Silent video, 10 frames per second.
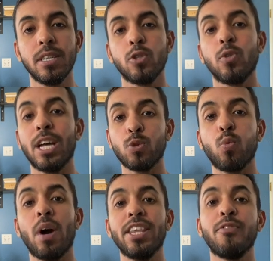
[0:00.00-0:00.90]
So that's
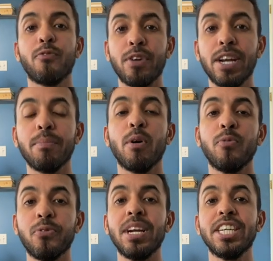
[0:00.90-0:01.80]
why the freedom
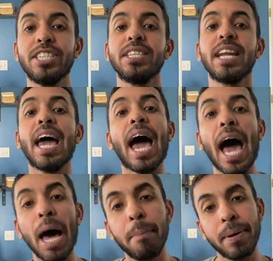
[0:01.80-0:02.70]
of religion
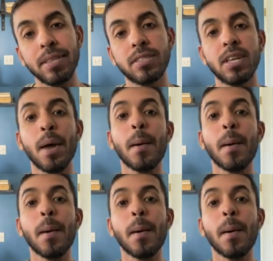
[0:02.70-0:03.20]
happens.